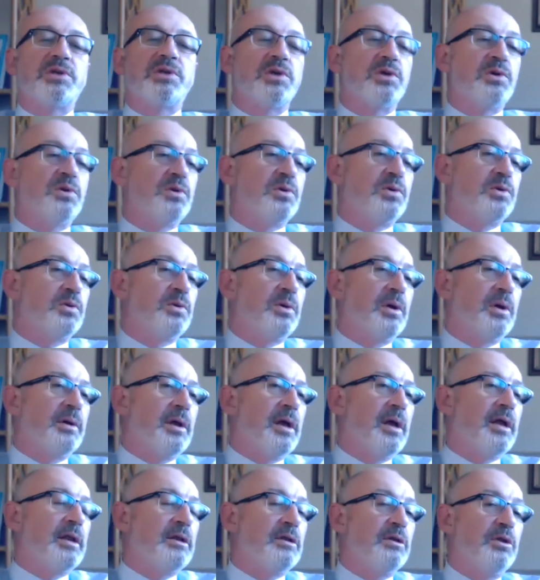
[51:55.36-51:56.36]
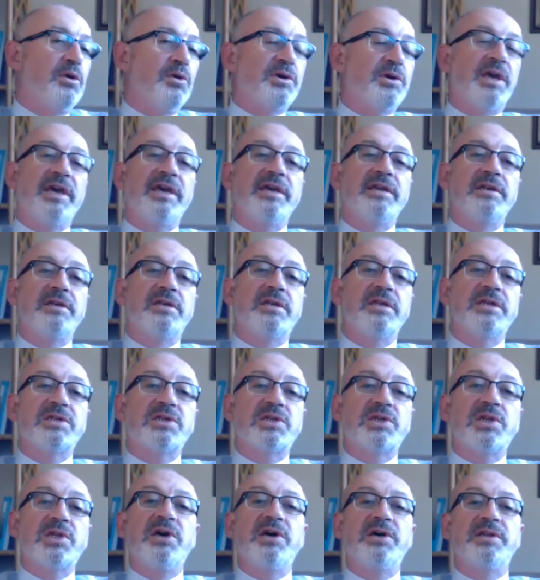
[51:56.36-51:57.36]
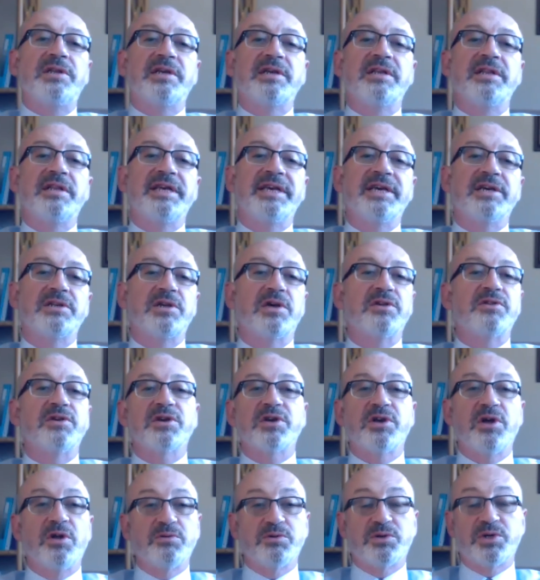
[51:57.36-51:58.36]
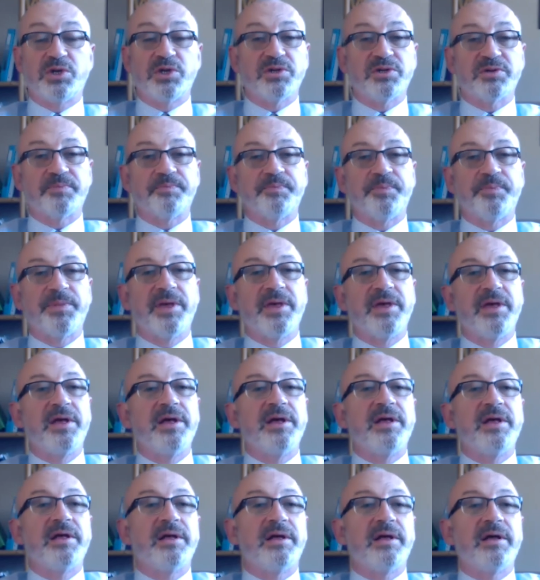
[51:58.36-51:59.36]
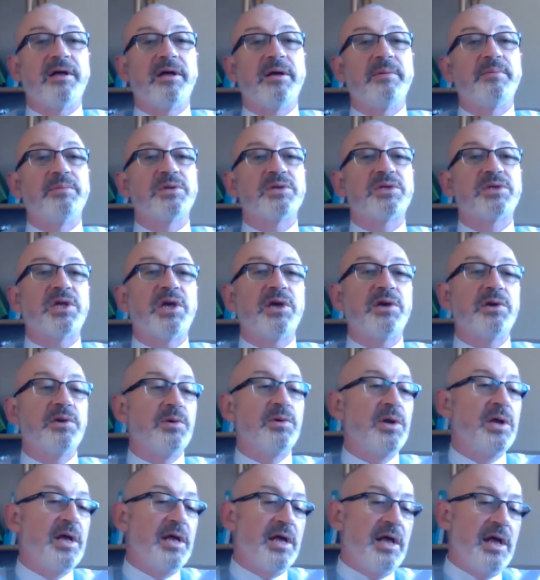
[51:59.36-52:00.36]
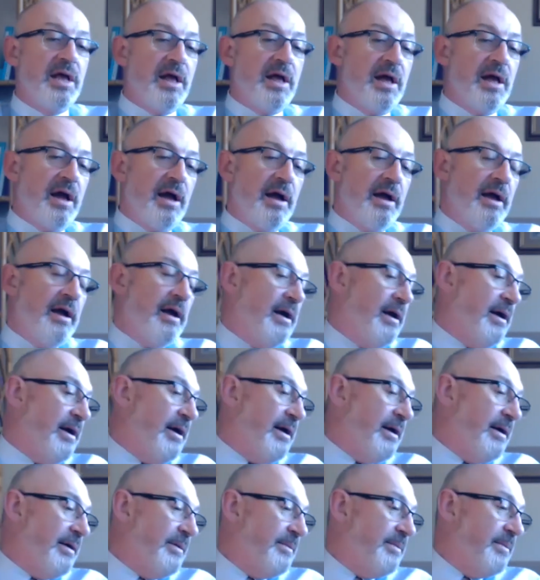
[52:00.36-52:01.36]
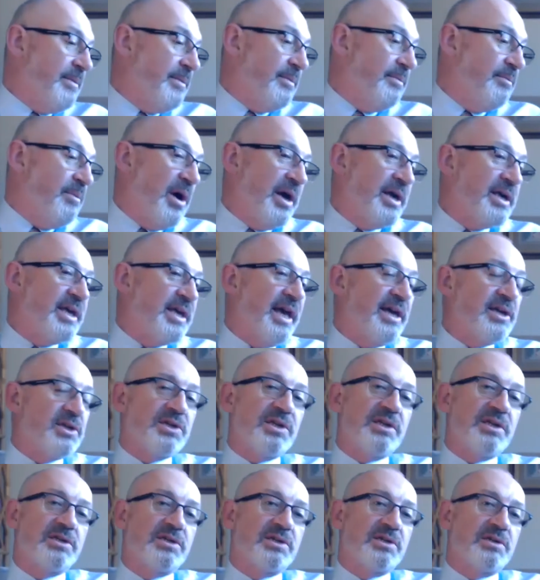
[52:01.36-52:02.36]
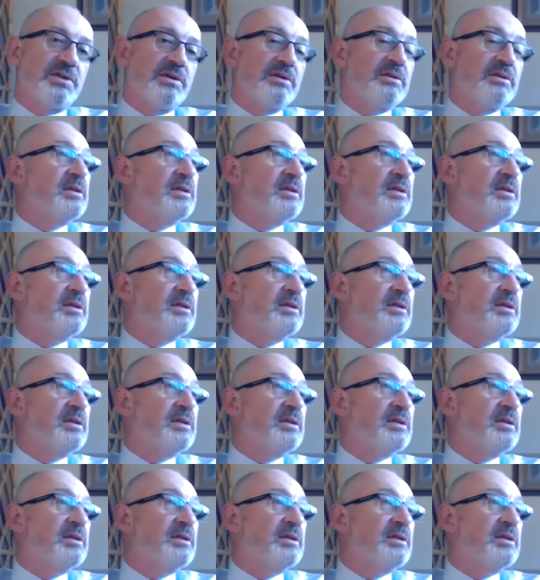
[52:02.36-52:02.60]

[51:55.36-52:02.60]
to looking discerningly at other cultures. Um, so uh, my guess is that